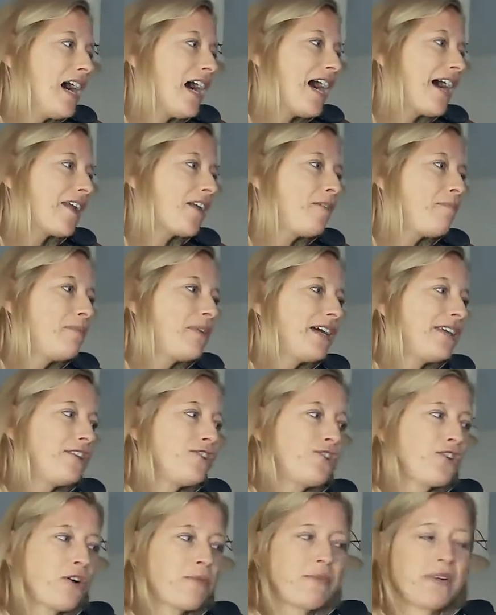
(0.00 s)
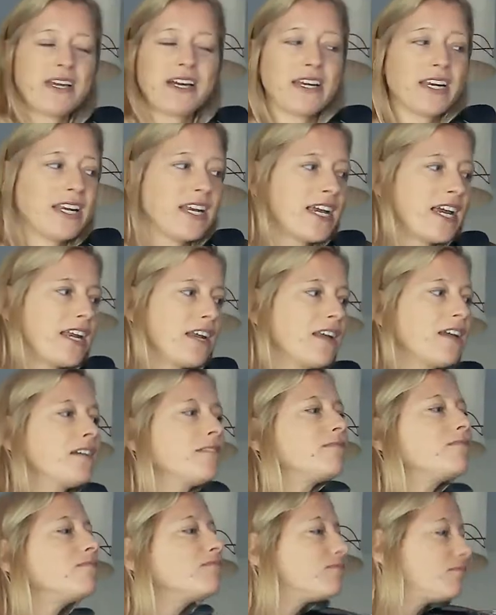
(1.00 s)
and I'll play the top line again.
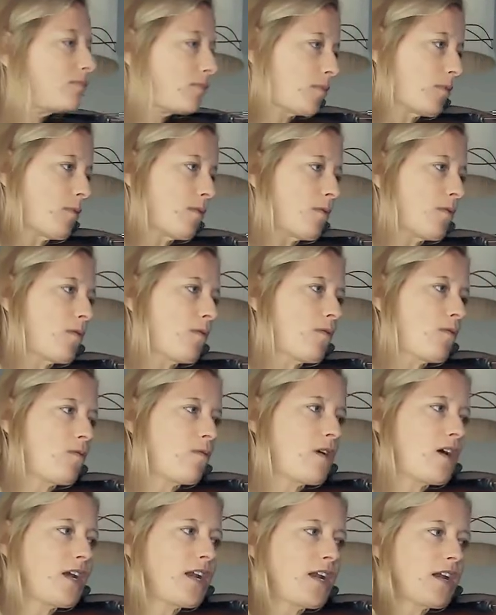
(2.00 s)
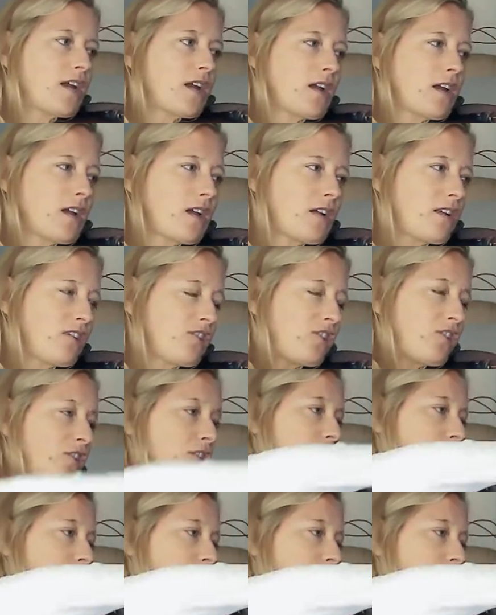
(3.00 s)
One, two.